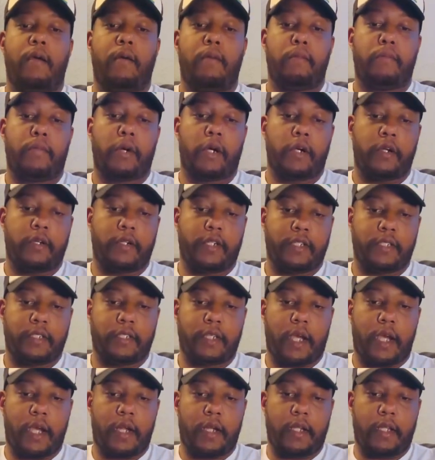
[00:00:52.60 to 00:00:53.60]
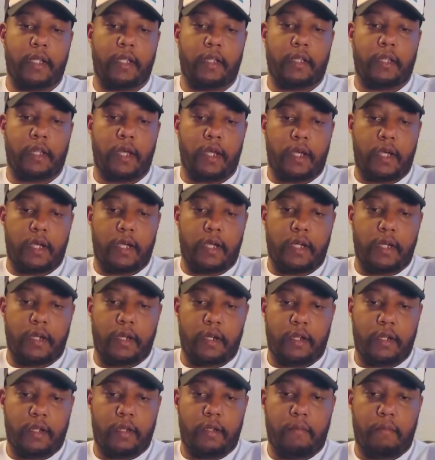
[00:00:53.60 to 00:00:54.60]
Burr designed a
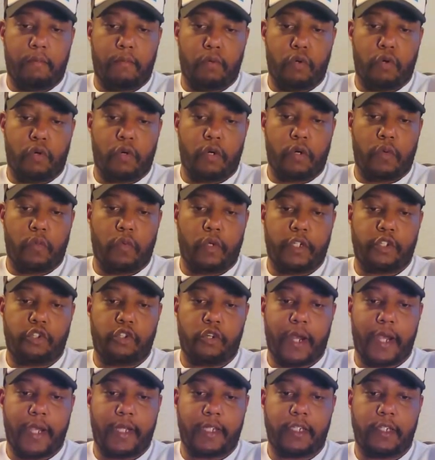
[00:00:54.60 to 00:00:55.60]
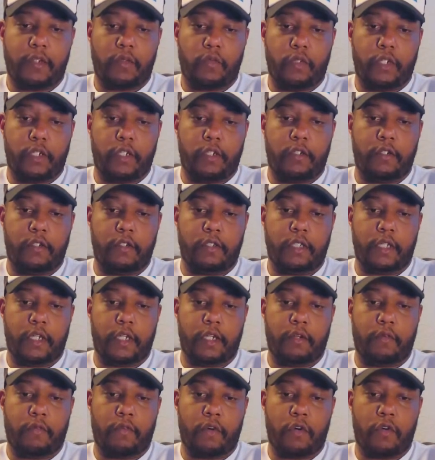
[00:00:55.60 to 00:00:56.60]
lawnmower with traction wheels and
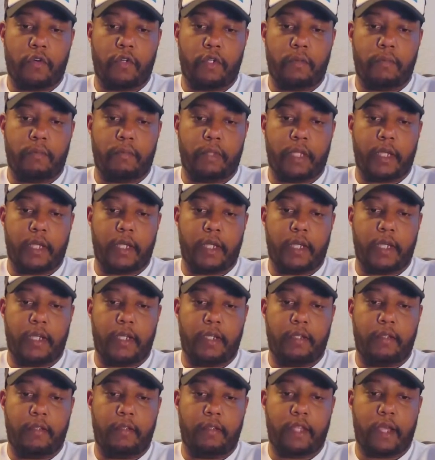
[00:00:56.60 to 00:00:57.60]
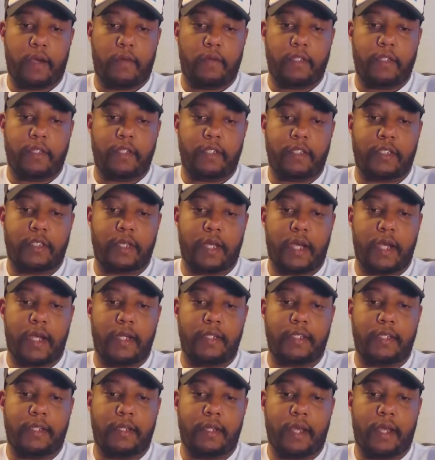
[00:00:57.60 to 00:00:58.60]
a rotary blade that was
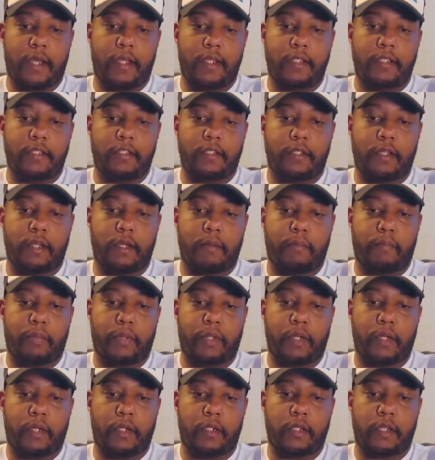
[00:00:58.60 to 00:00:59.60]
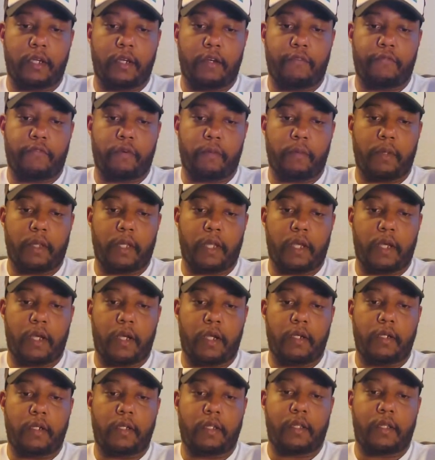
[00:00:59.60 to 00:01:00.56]
designed to not easily get plugged up from lawn